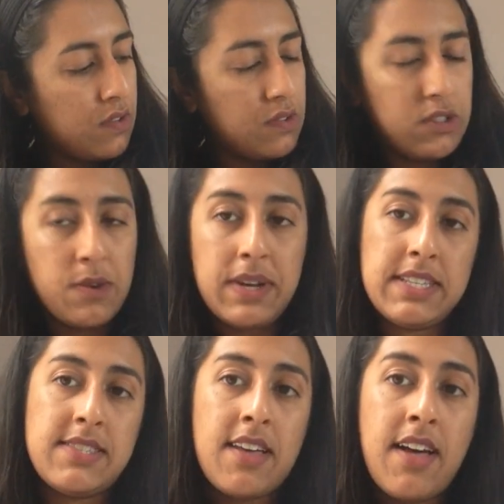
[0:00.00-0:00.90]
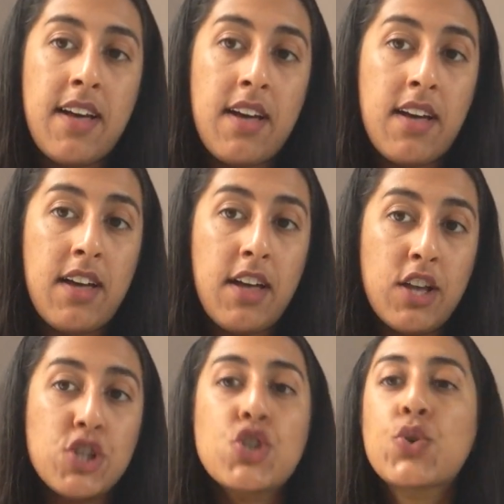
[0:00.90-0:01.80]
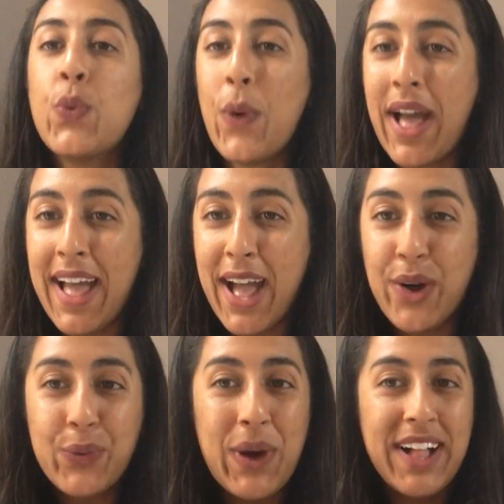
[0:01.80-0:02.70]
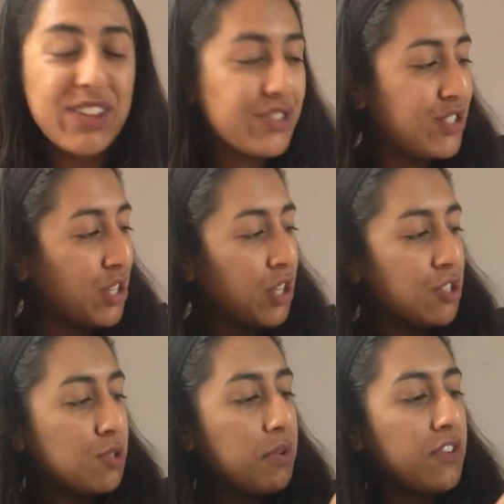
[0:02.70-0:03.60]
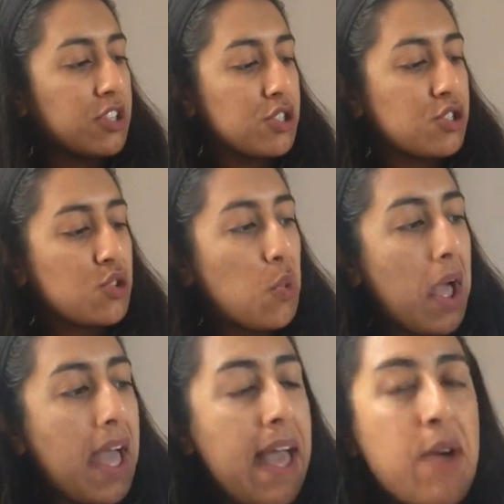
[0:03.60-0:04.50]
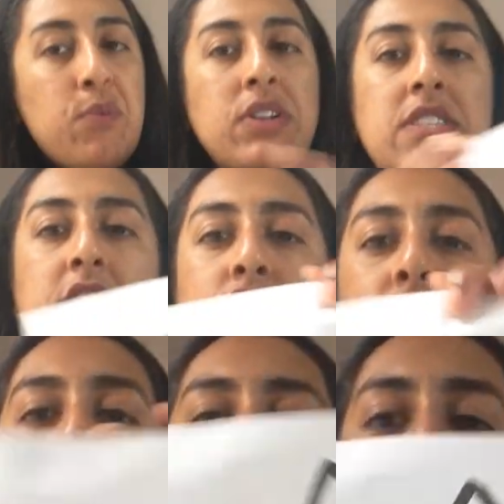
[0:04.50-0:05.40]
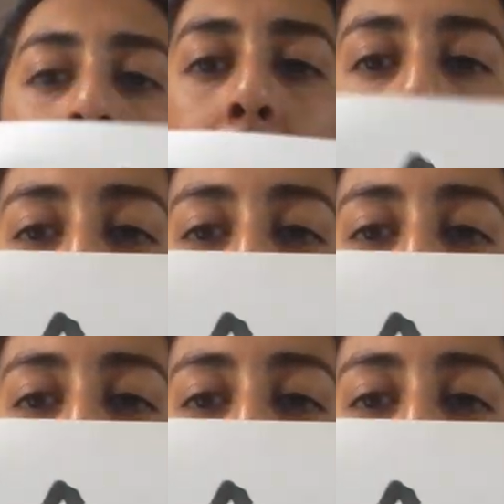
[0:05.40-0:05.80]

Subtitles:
So it's a square. Well done. So we've got a square, and what's this shape here?